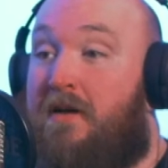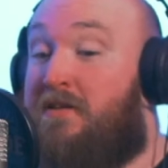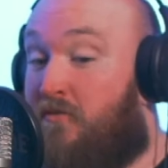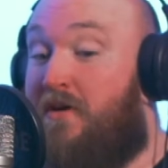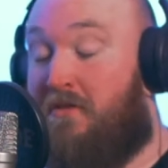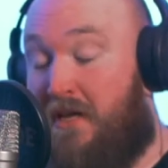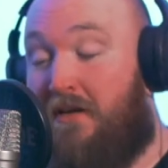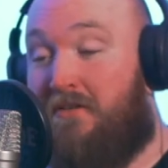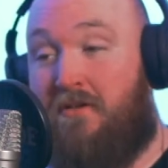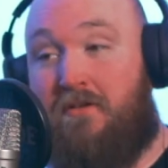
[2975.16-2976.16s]
and it's a real
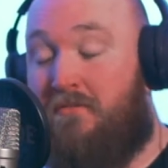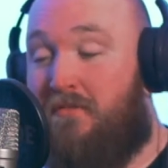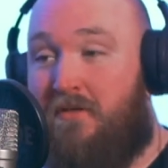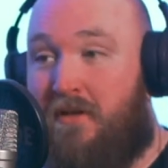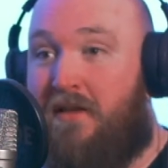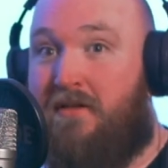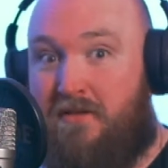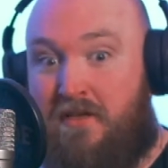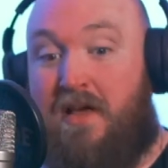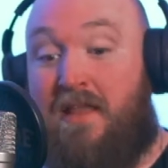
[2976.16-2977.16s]
thing. It's not, a, yeah, like,
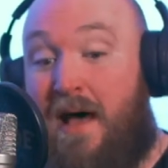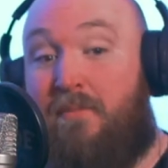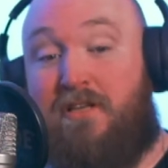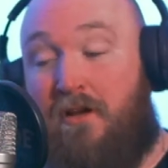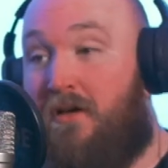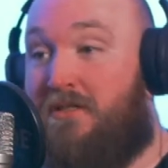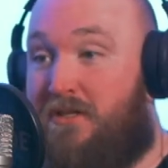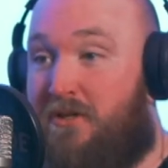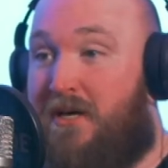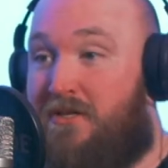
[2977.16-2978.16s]
and it happens in a lot of
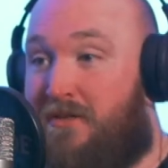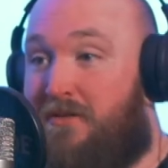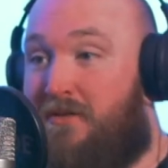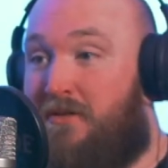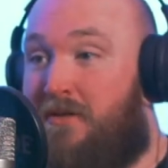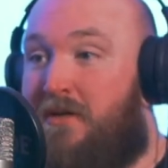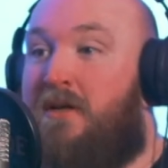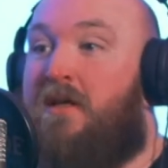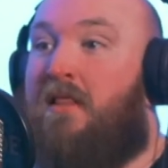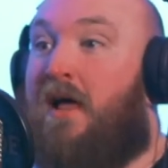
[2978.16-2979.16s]
situations.
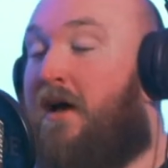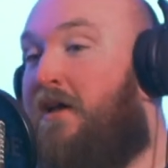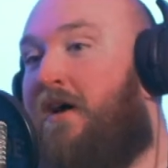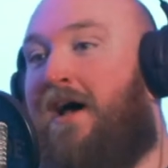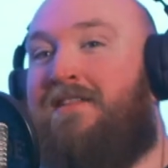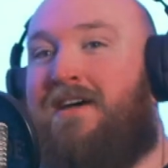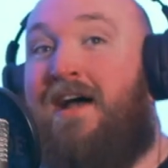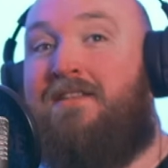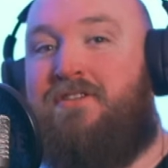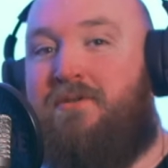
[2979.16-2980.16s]
Like I, I, had,
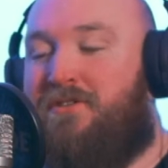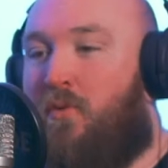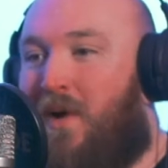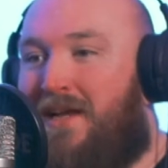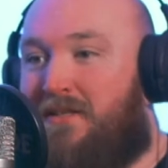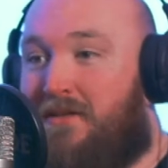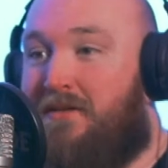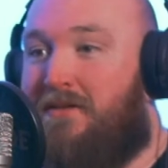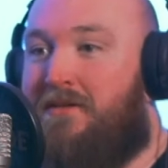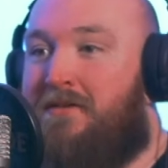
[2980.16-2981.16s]
I had to do it as a
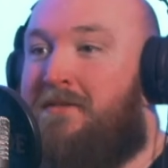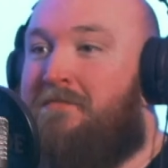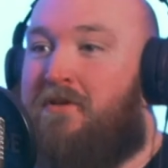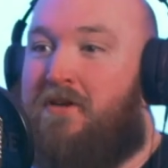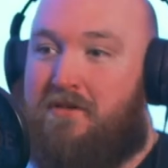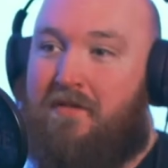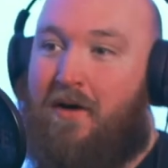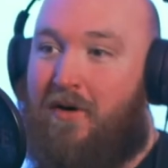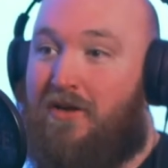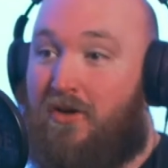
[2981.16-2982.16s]
waiter because of
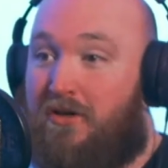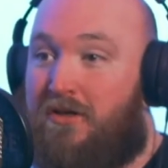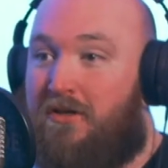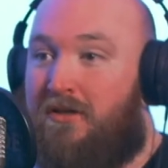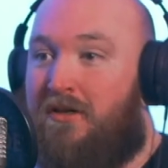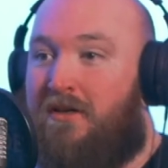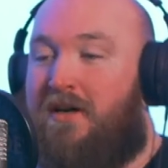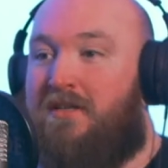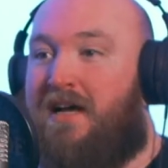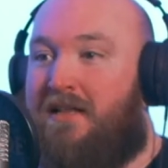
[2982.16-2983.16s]
how I look,
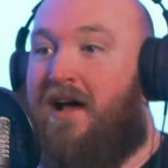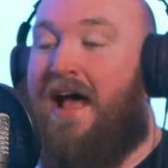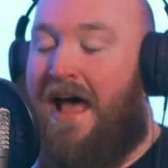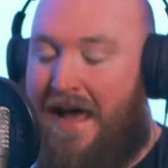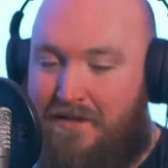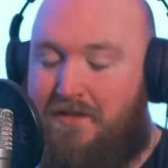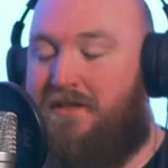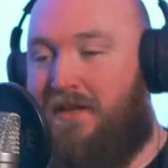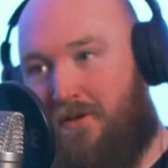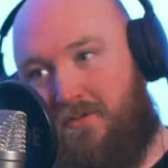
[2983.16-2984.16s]
and it's had I had
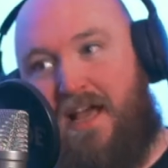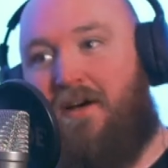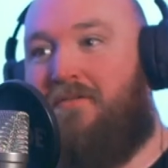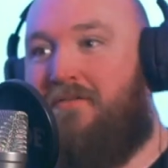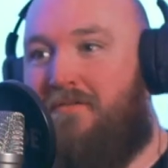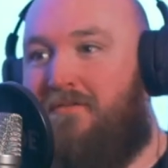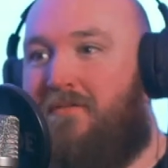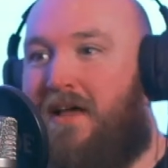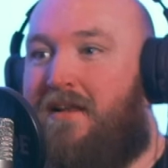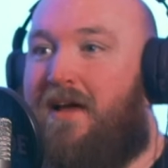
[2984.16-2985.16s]
to kneel down
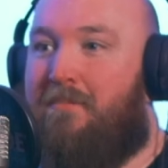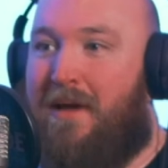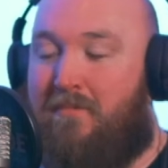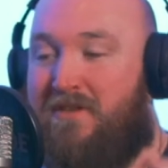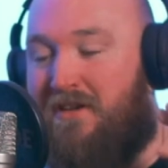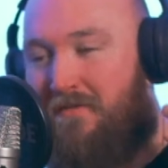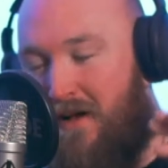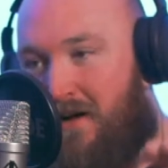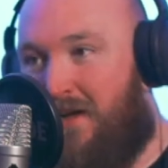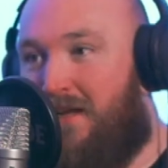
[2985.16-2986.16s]
and like make myself
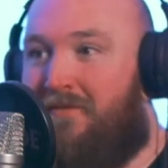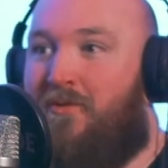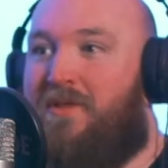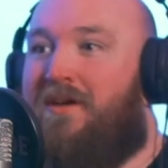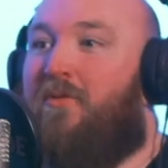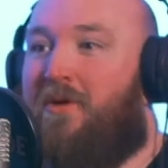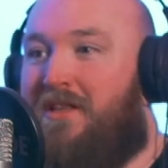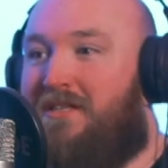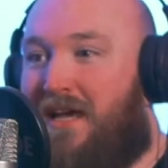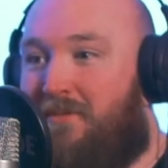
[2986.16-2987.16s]
at eye level with everyone
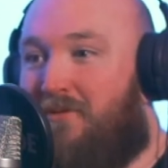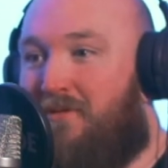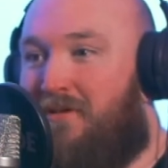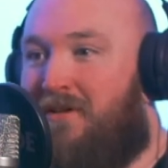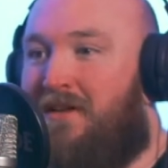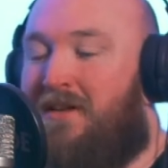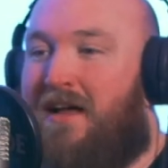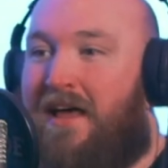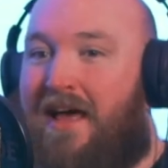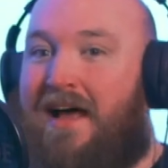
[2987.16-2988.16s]
at the table. Yeah.
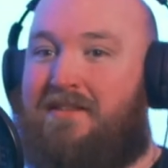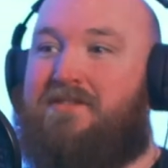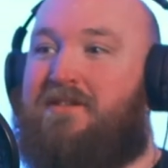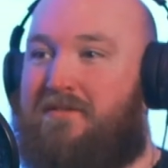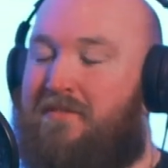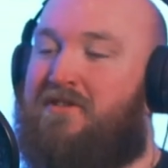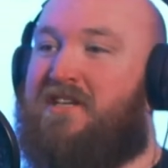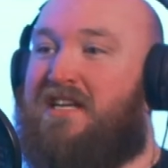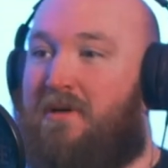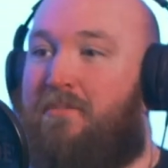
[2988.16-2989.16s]
And I had to
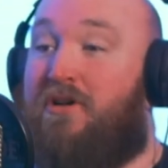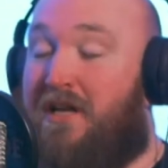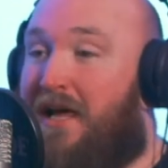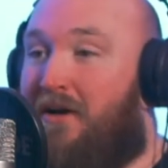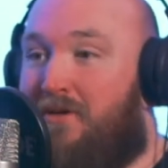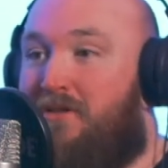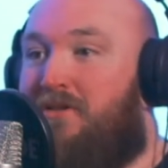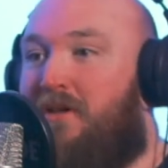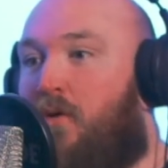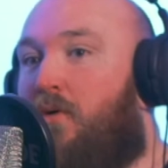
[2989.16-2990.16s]
change my body
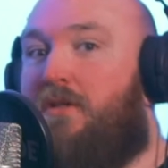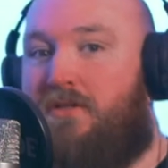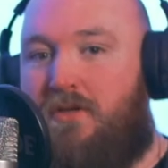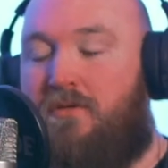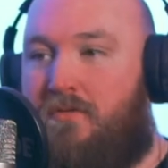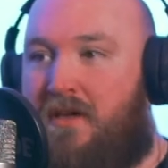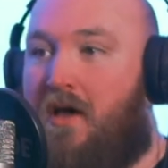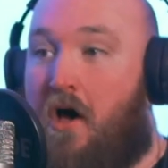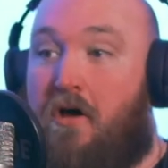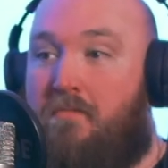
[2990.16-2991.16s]
language in order to
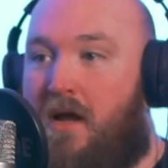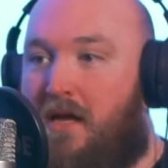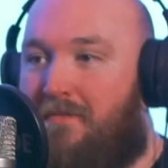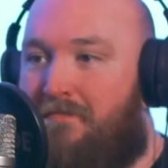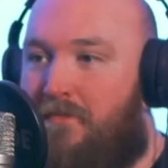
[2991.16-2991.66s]
earn money.